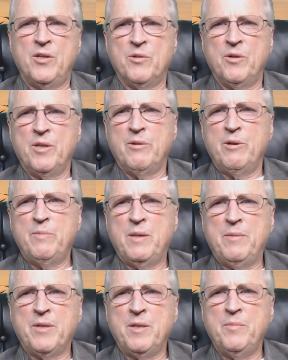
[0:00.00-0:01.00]
during the
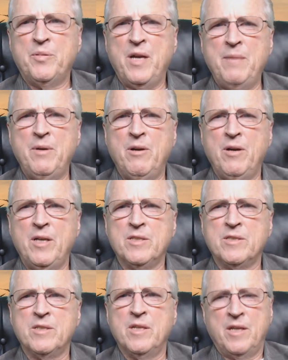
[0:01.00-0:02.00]
Republican
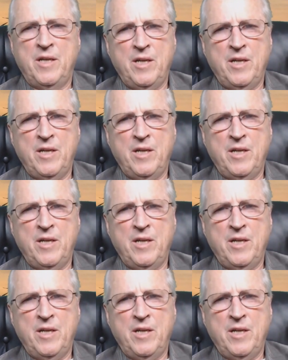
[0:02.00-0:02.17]
primaries.